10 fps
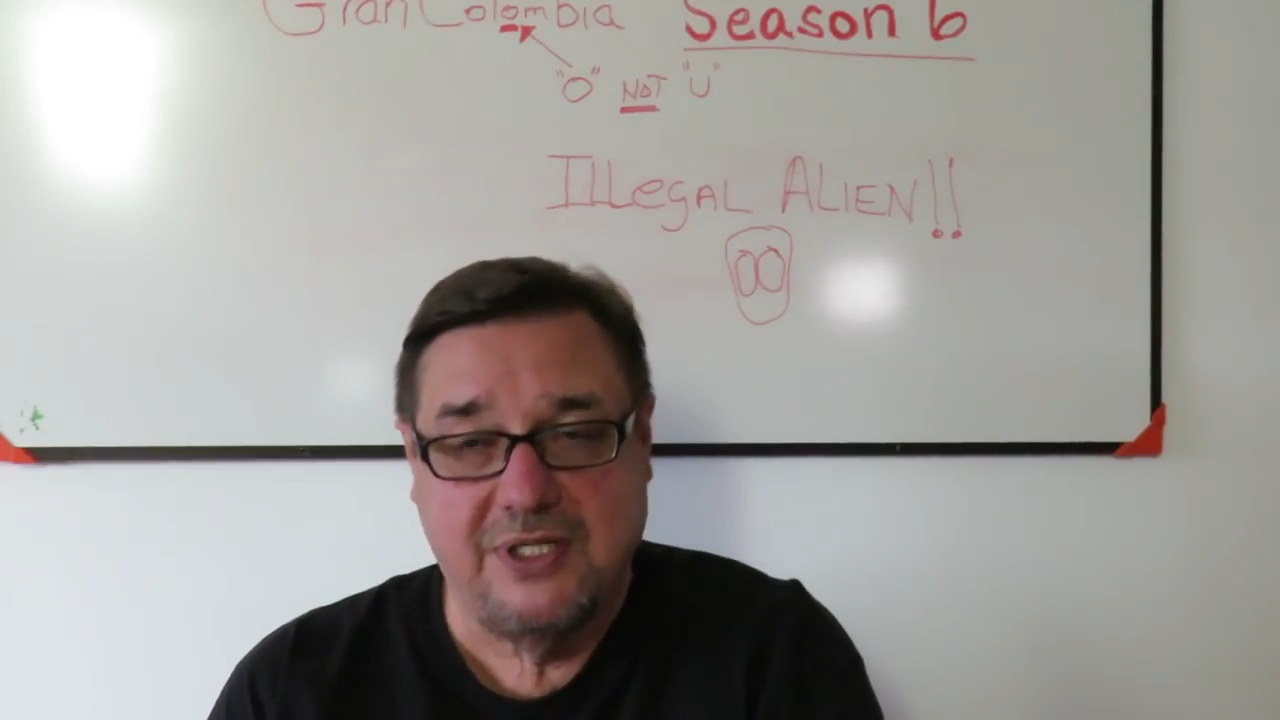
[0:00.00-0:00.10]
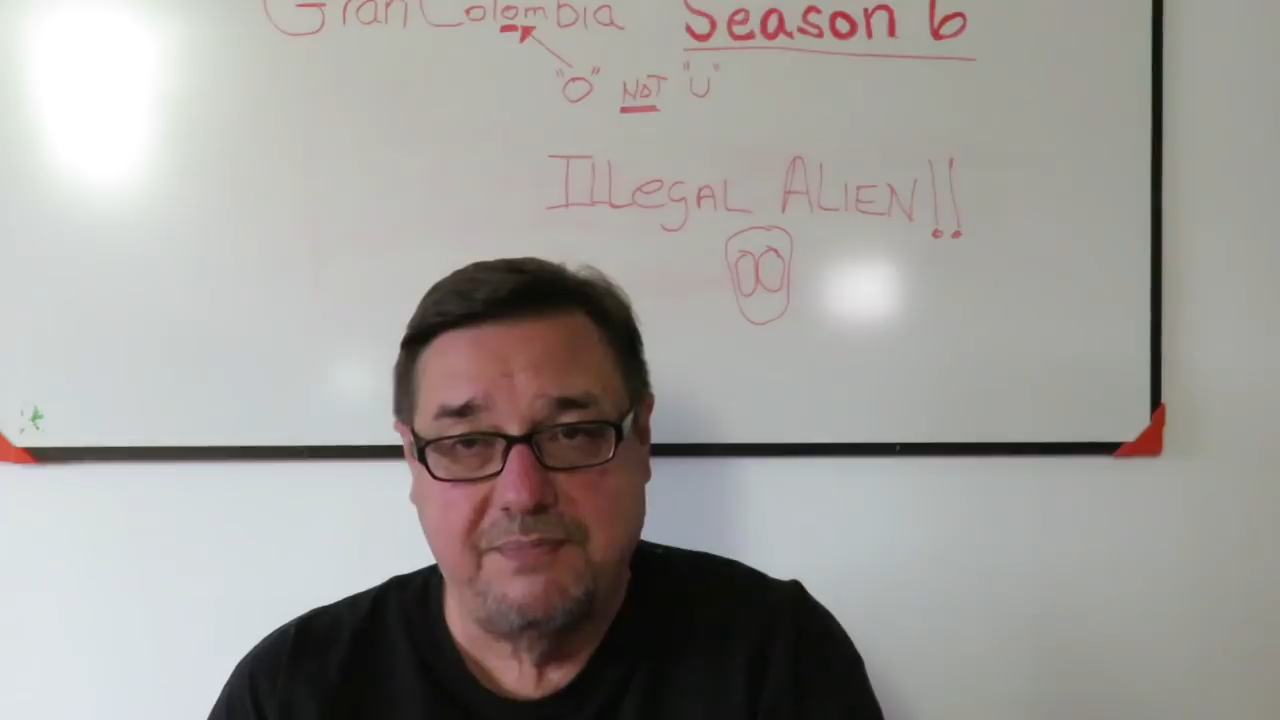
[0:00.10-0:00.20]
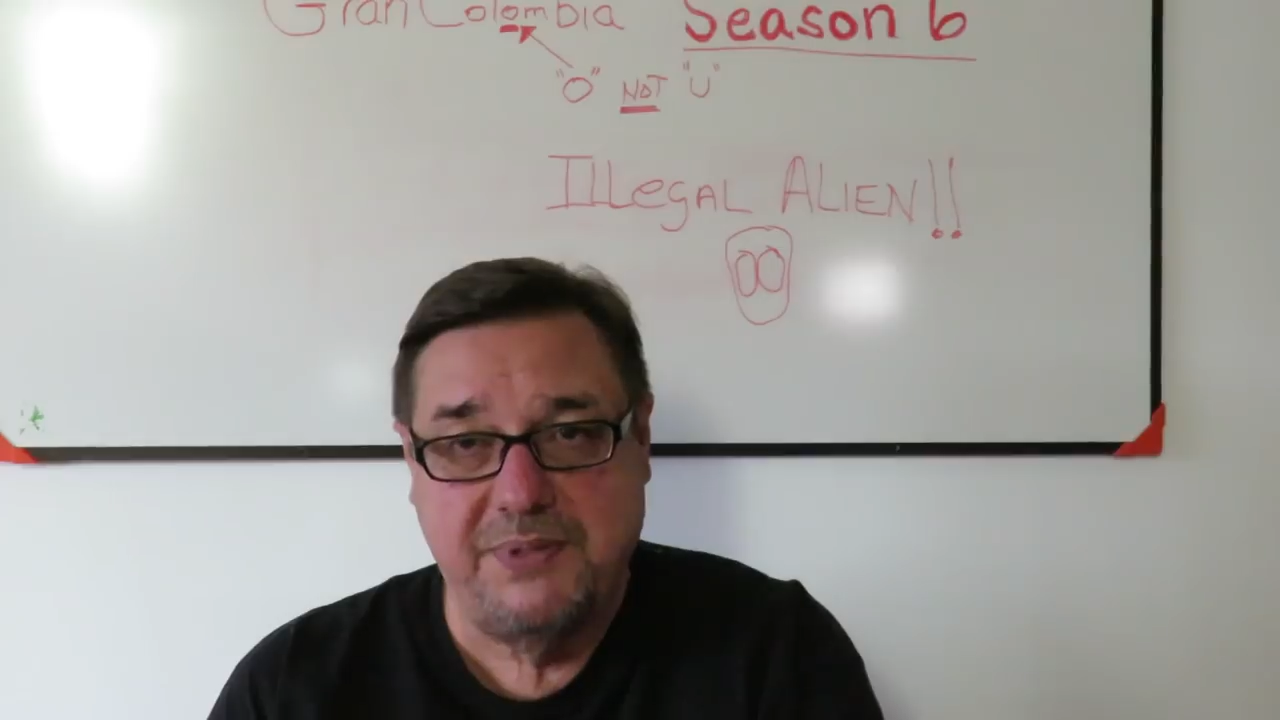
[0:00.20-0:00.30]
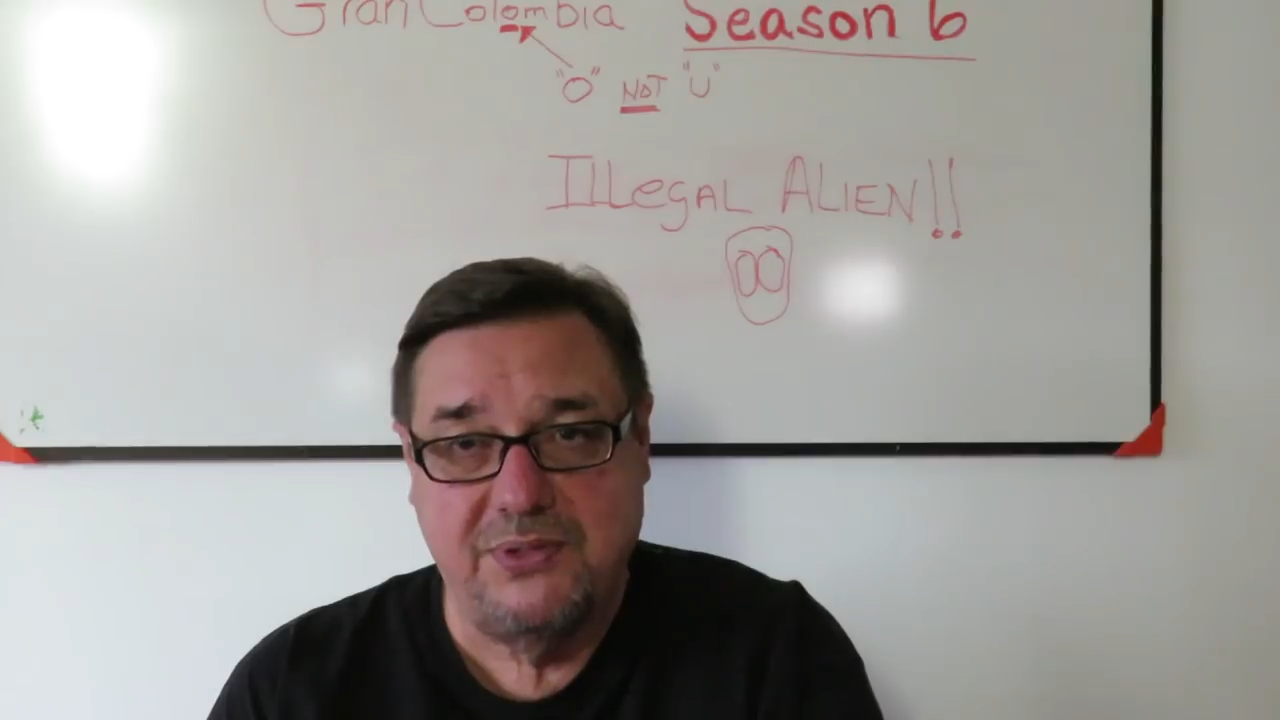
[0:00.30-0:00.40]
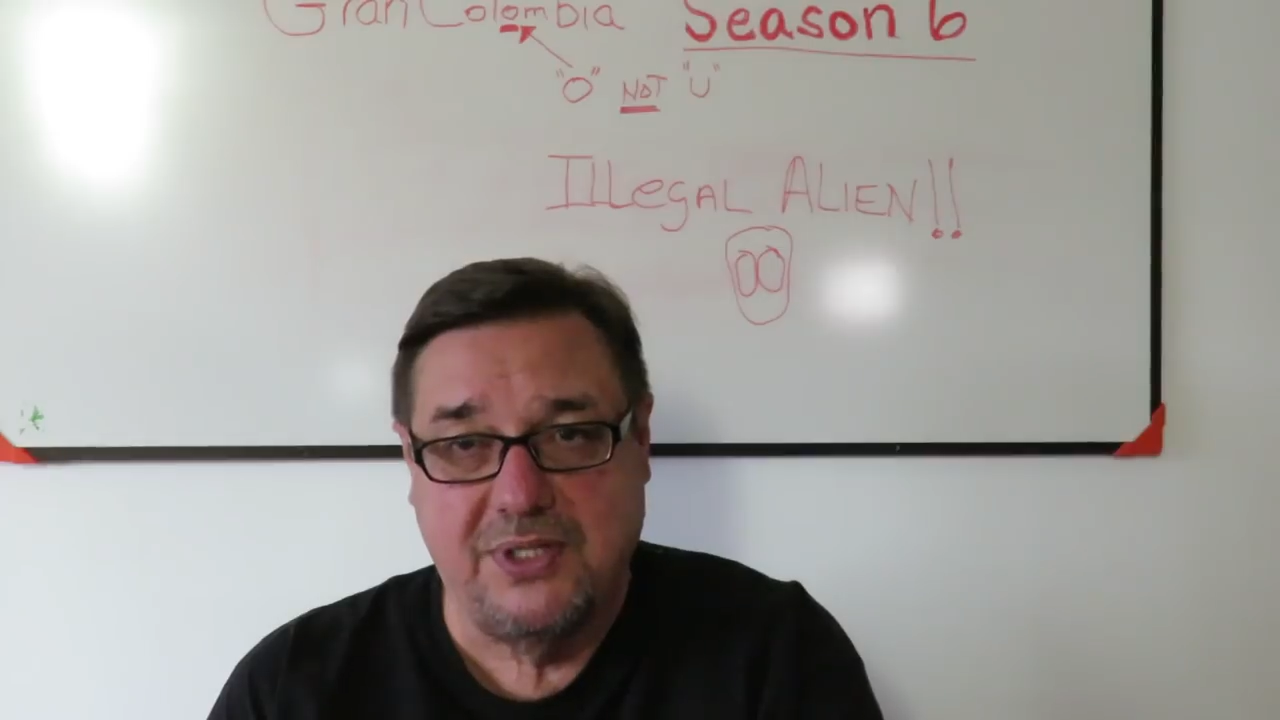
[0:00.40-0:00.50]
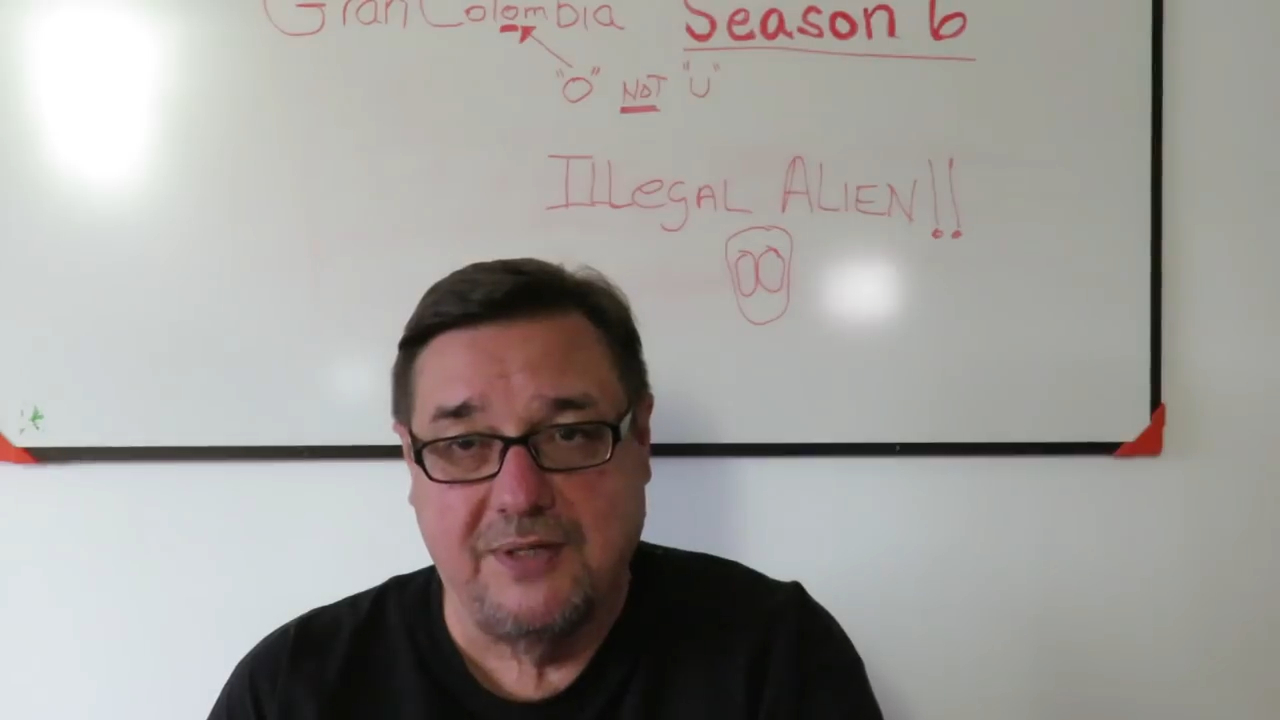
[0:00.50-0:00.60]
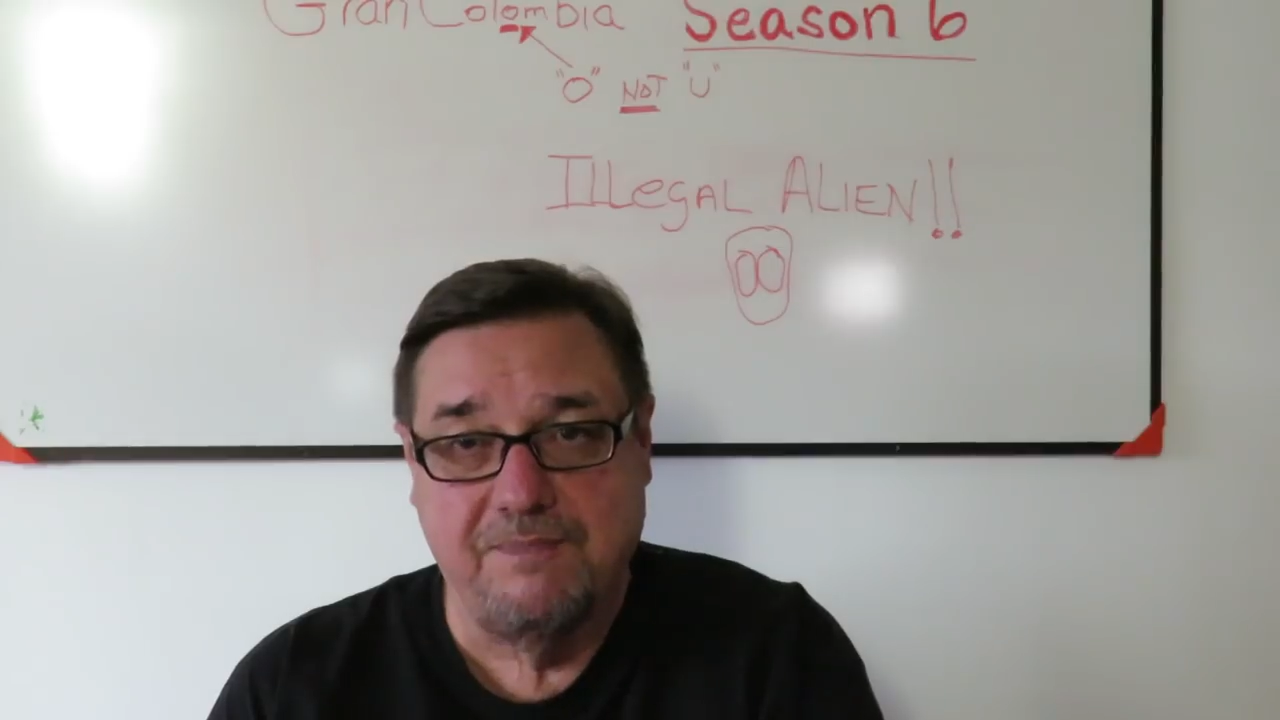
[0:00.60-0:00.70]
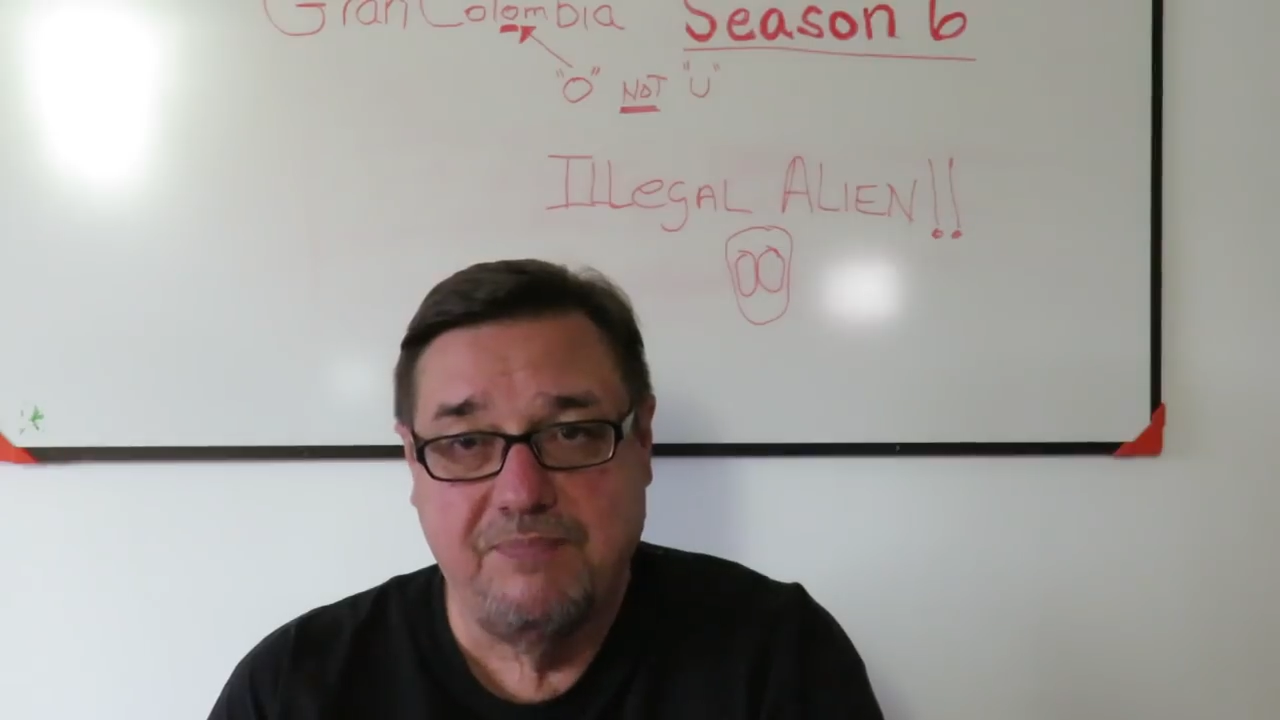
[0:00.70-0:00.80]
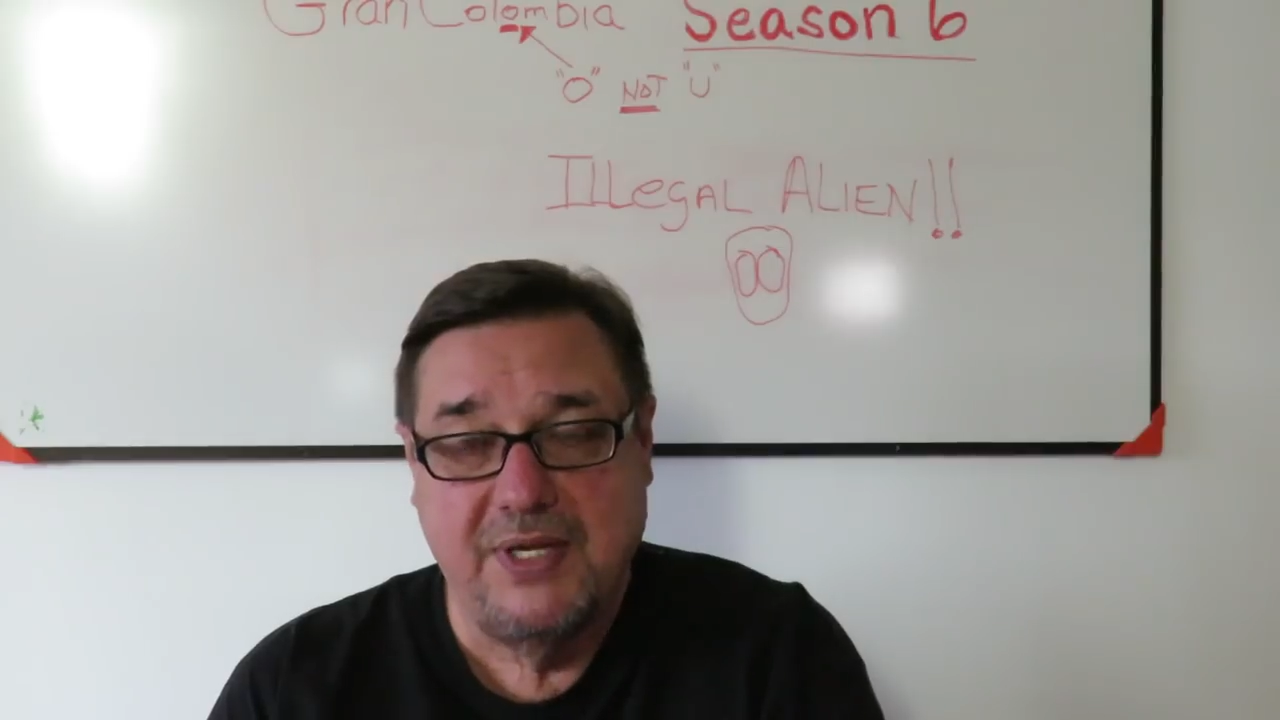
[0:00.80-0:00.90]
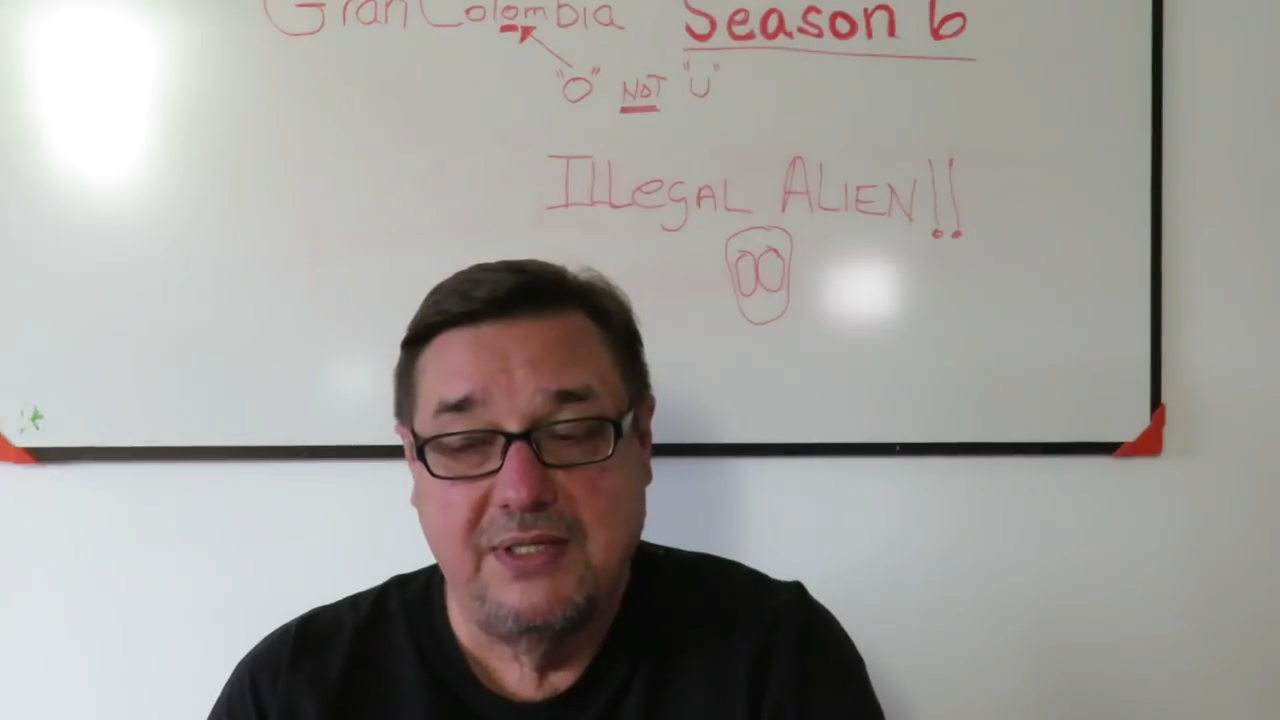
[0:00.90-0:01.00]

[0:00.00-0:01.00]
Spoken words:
computer.